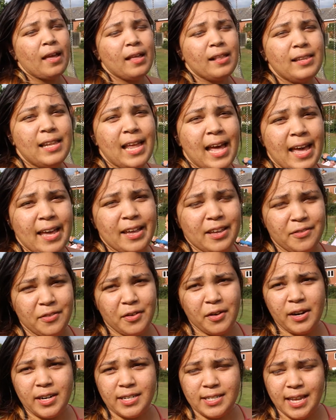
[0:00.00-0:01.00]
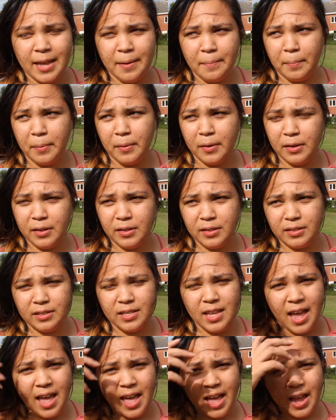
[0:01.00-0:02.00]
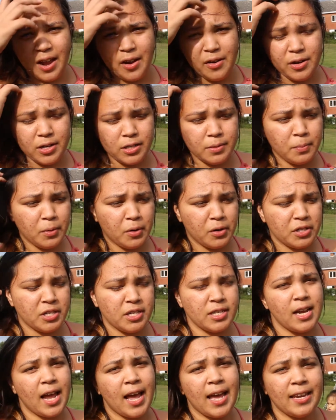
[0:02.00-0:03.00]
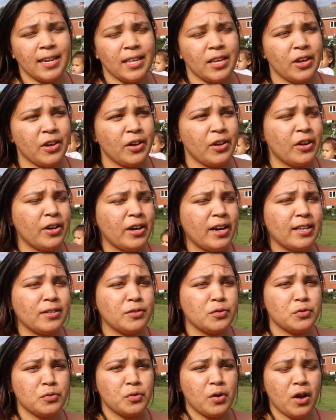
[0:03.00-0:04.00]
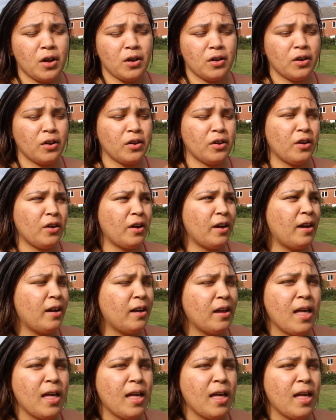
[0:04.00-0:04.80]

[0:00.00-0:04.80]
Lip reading: Like, for example, the hair is more shinier and stronger